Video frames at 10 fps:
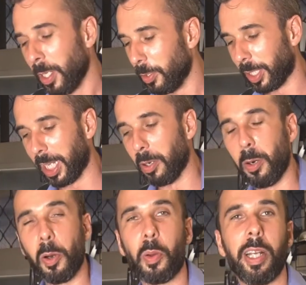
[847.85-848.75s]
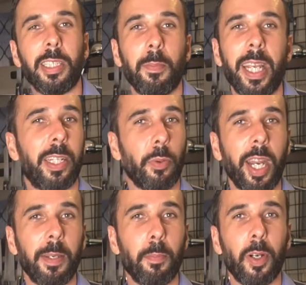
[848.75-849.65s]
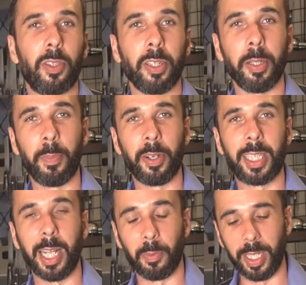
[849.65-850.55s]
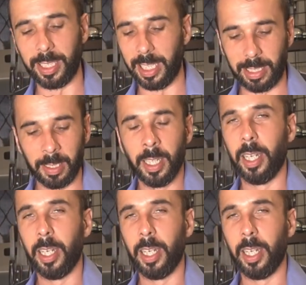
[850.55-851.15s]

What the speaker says: you can always make great mocktail with it.